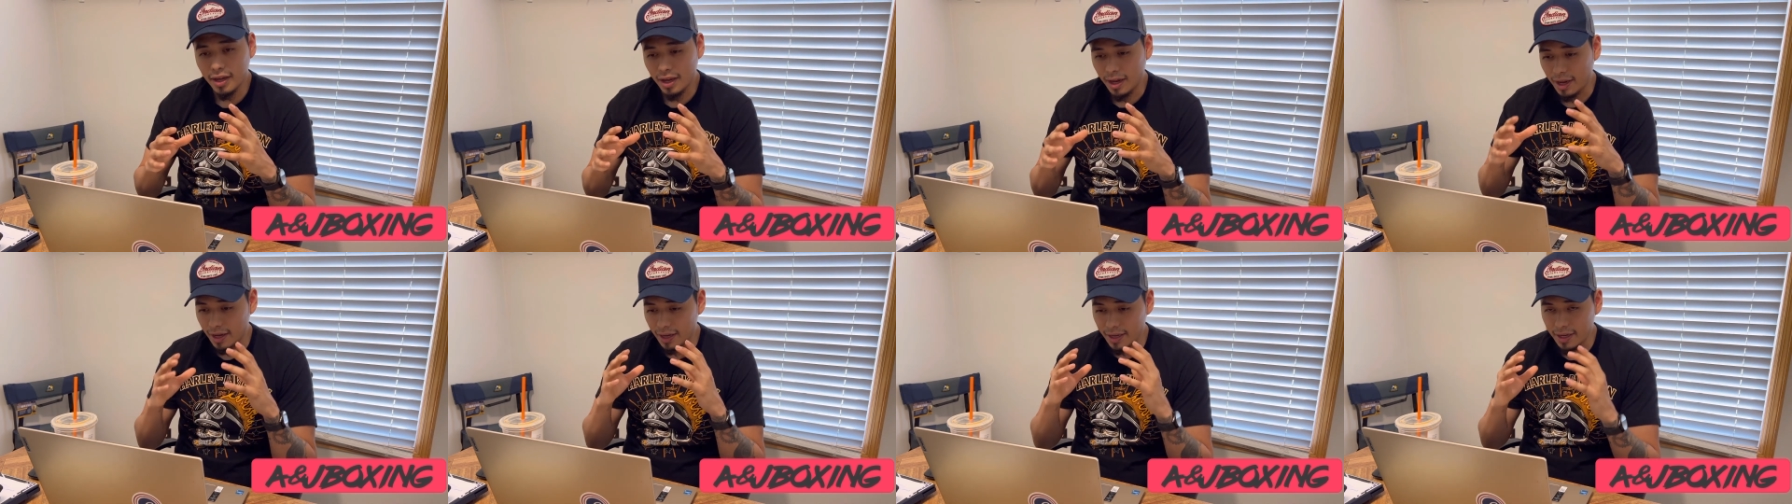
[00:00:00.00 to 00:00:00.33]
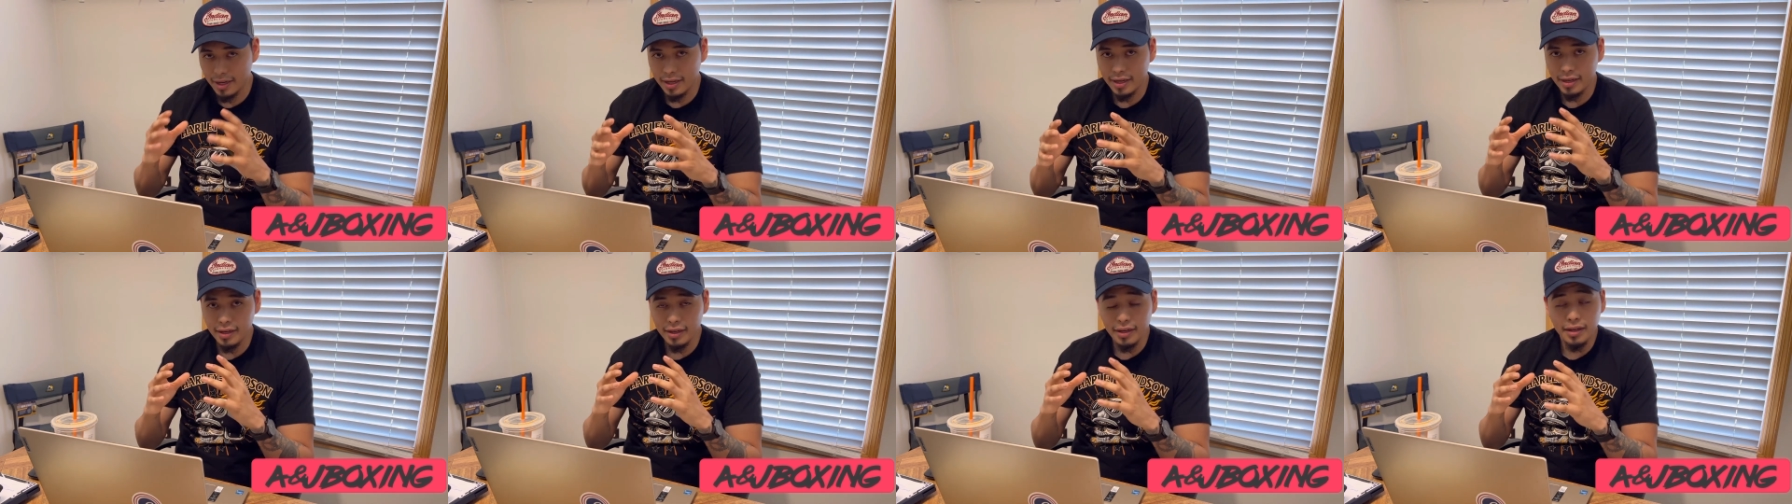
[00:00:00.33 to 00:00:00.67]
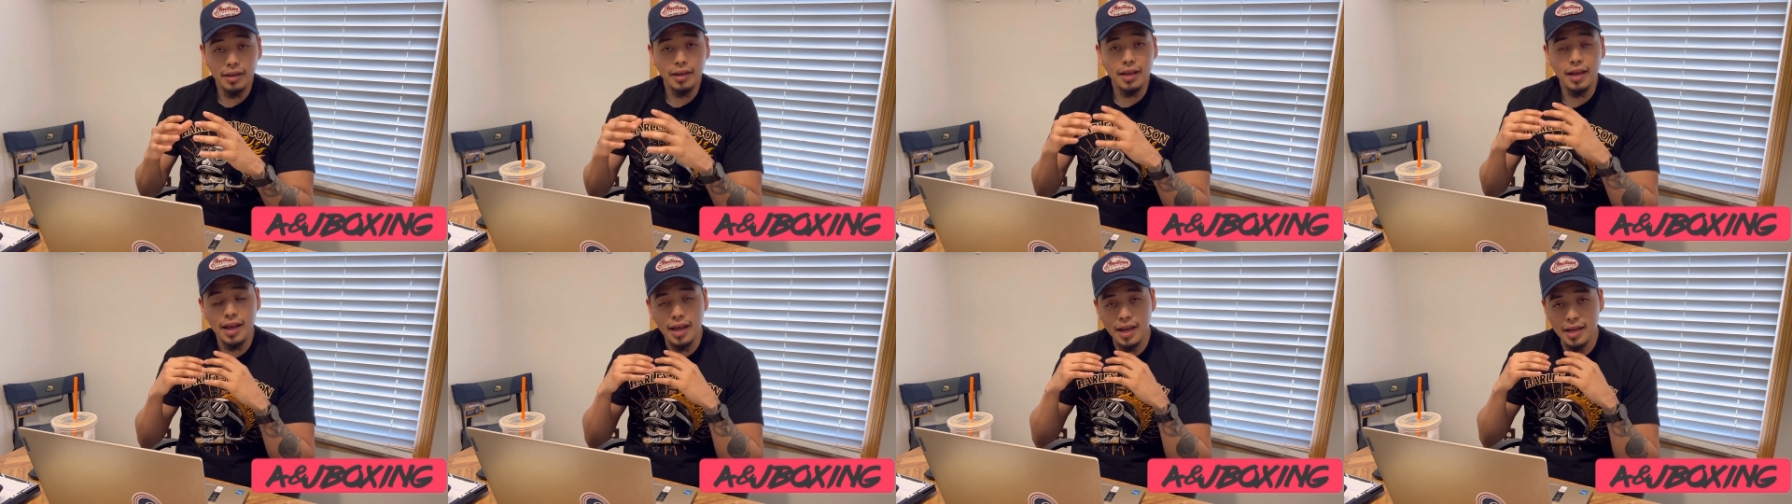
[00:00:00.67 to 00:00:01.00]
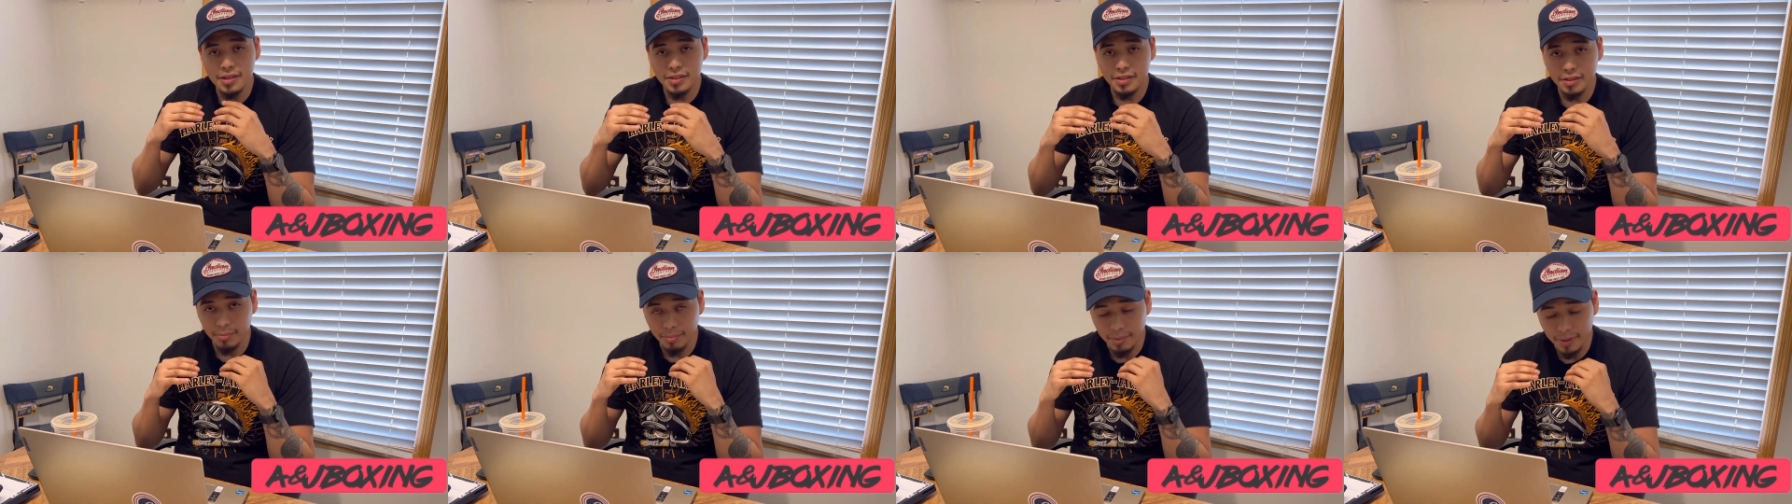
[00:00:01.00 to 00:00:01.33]
he
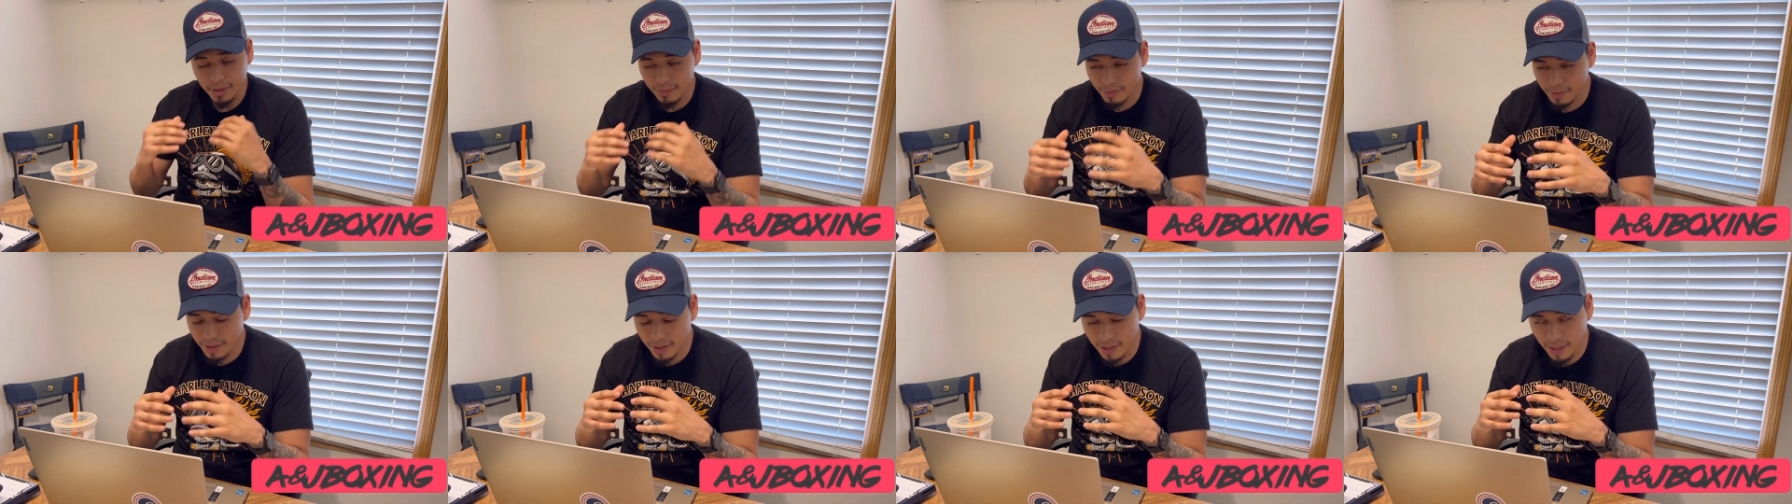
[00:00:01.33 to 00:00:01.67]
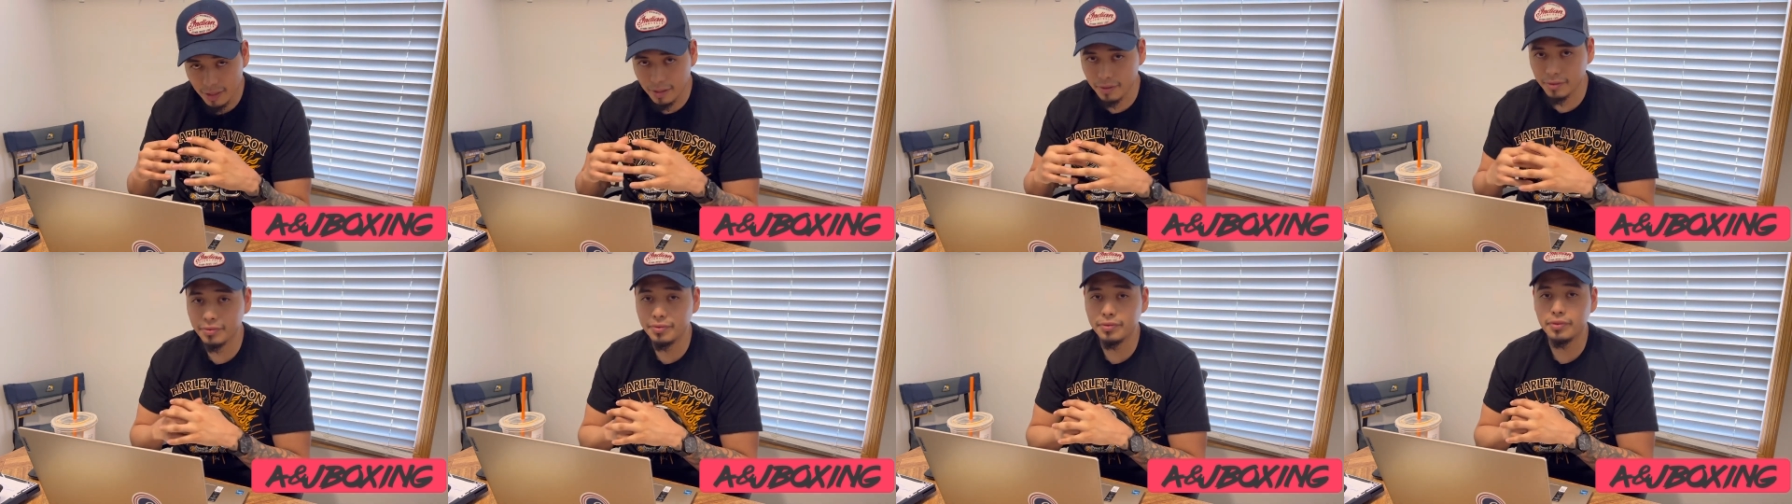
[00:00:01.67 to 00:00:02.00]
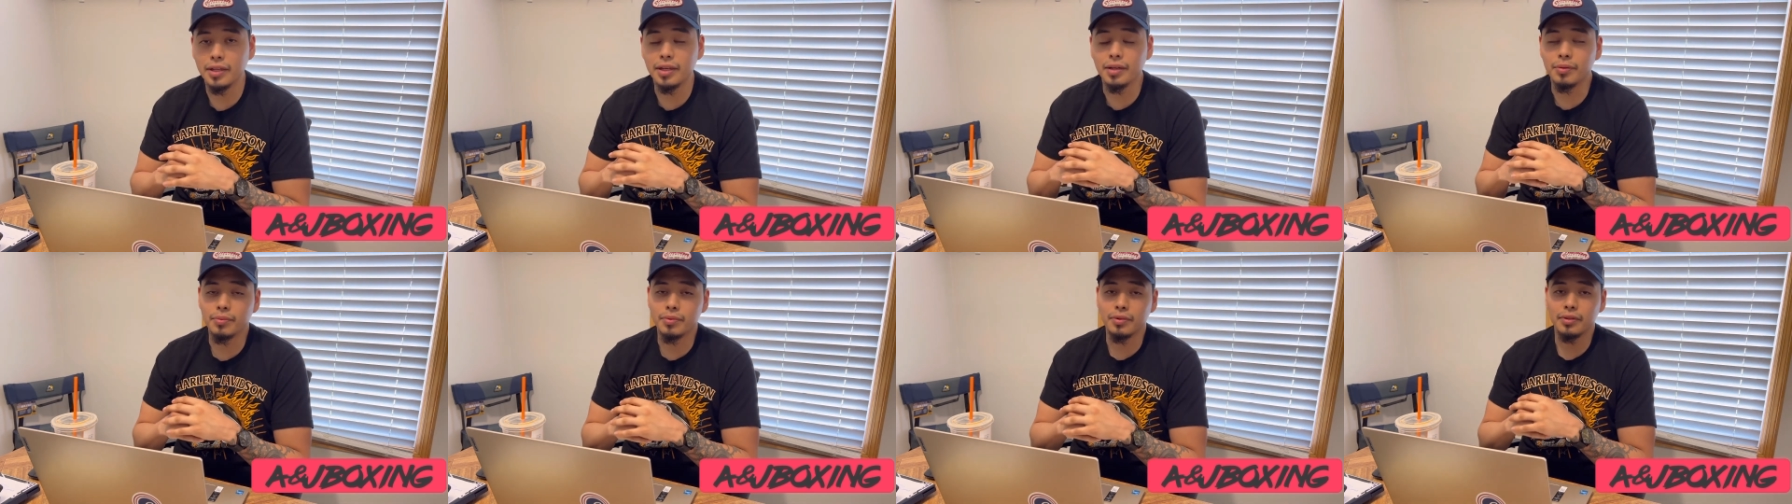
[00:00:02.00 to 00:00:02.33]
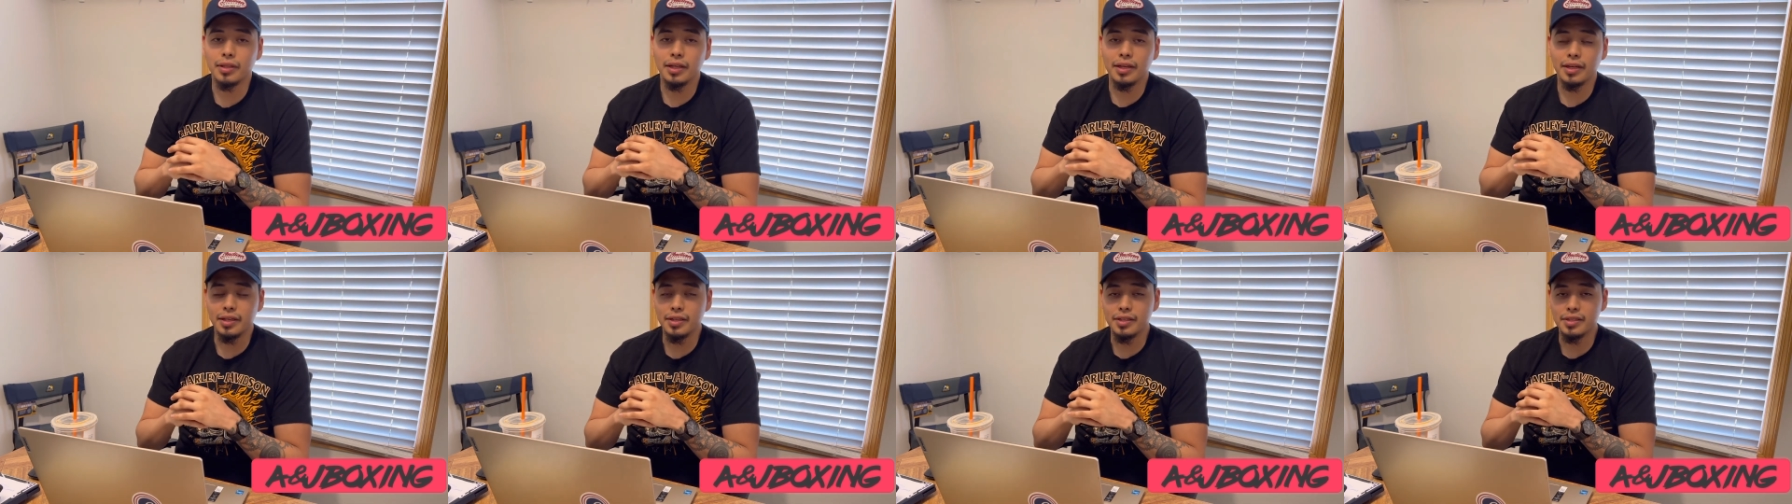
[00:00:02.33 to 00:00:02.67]
has to be himself, like
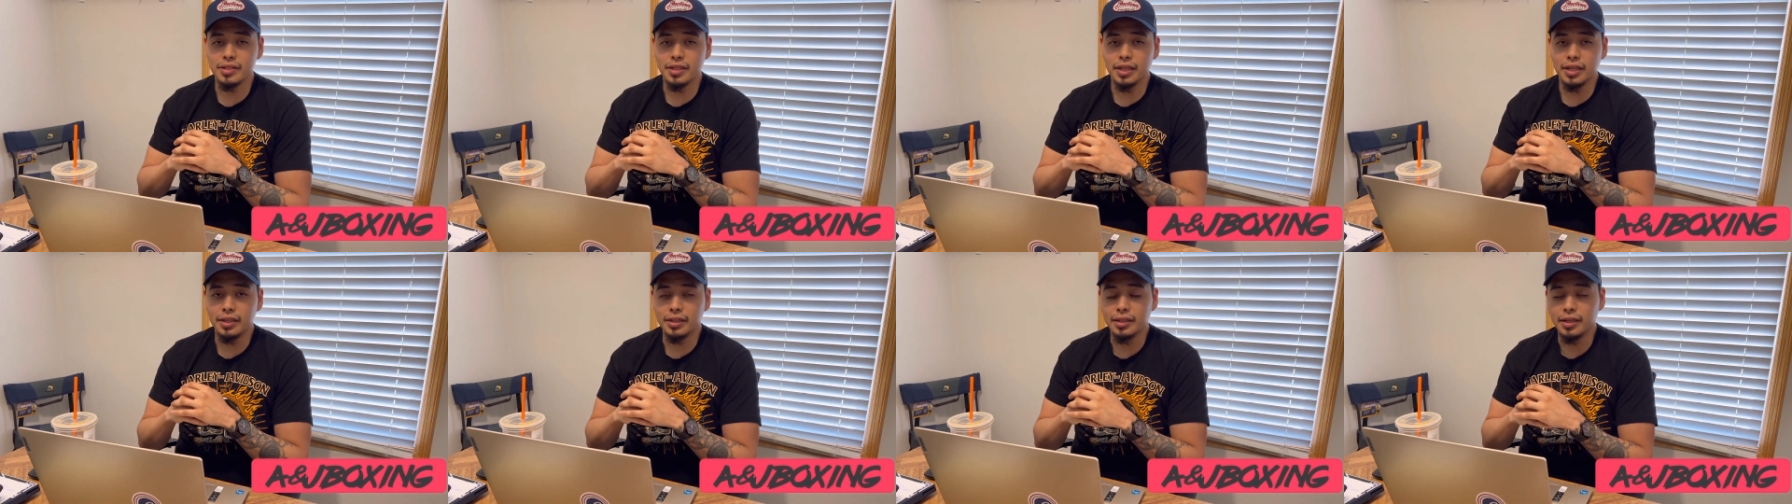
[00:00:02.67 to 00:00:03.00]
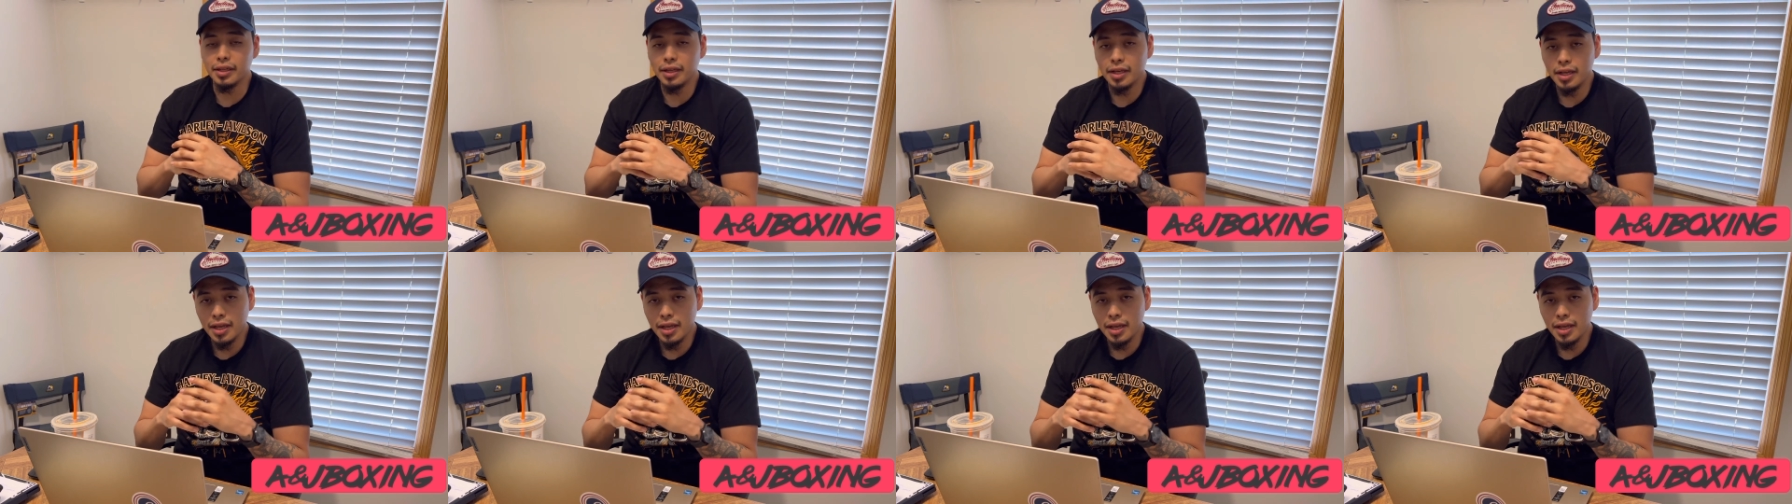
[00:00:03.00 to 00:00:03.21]
like he said.